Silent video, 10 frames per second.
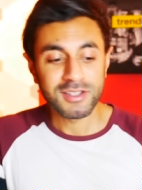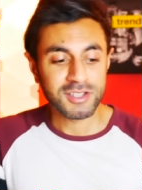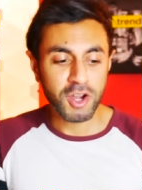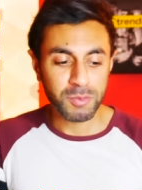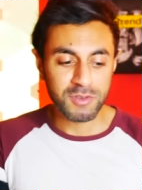
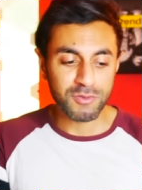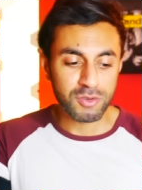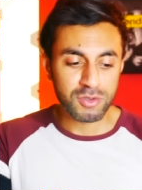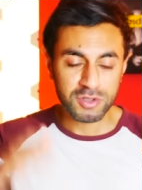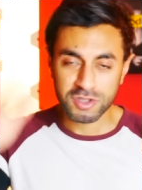to help you
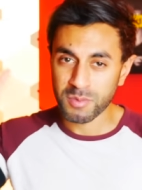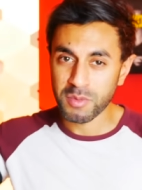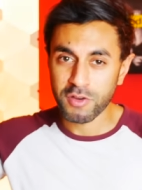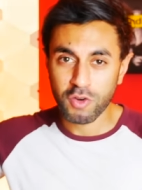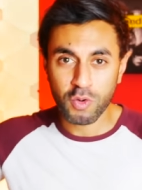view
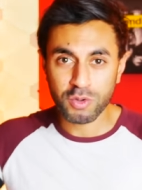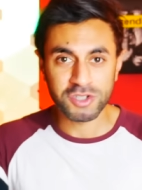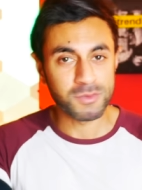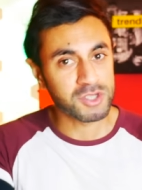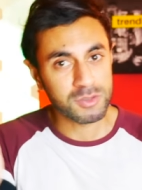some
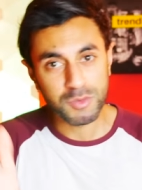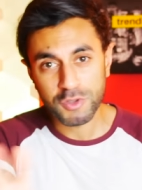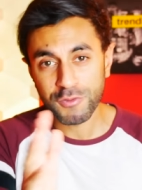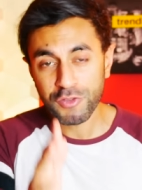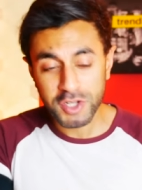awesome
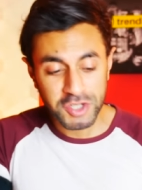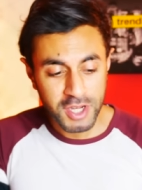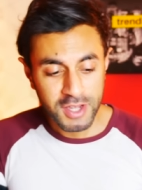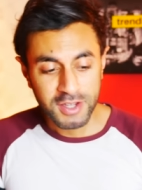smooth footage.